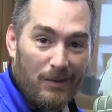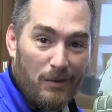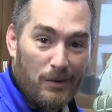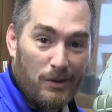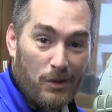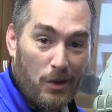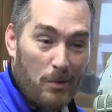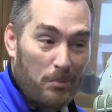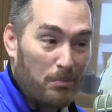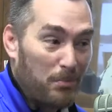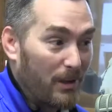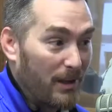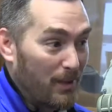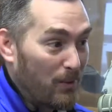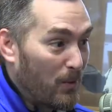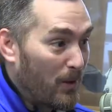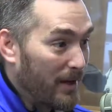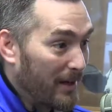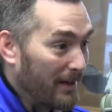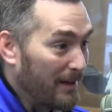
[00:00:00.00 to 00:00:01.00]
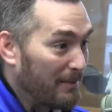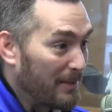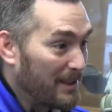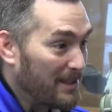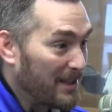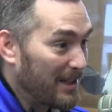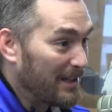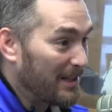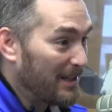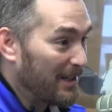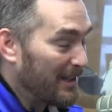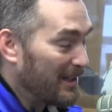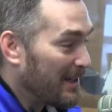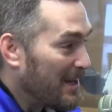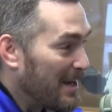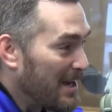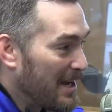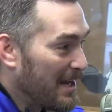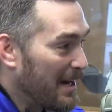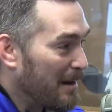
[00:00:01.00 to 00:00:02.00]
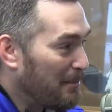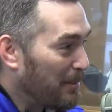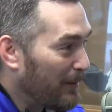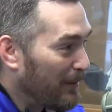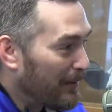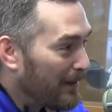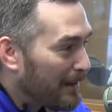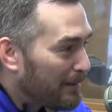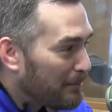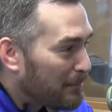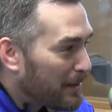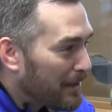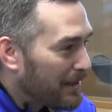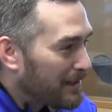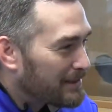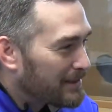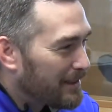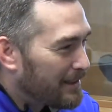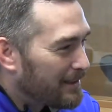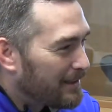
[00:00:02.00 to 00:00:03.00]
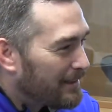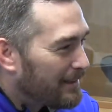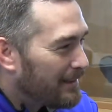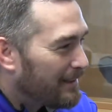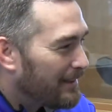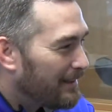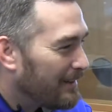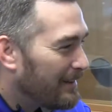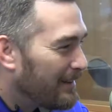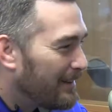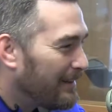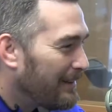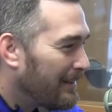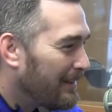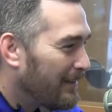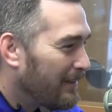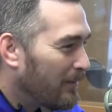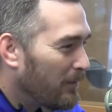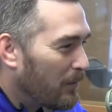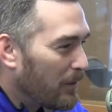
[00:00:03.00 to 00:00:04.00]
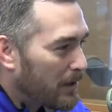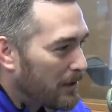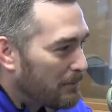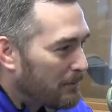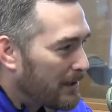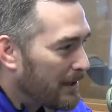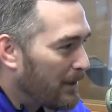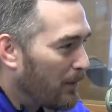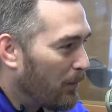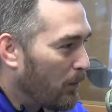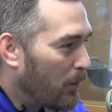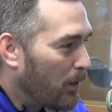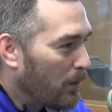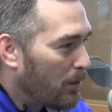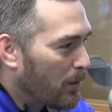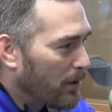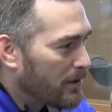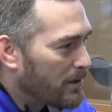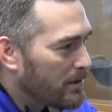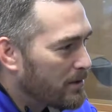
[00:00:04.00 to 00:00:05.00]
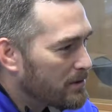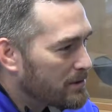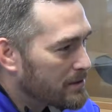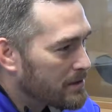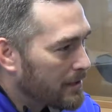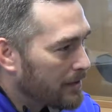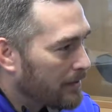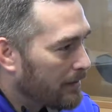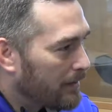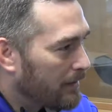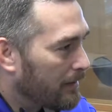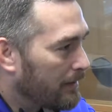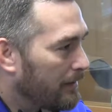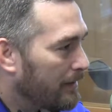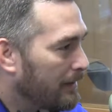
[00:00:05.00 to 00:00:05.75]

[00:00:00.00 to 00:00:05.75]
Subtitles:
going pretty quick, let me tell you. And I pulled up and I said, wait a minute, World War II sticker.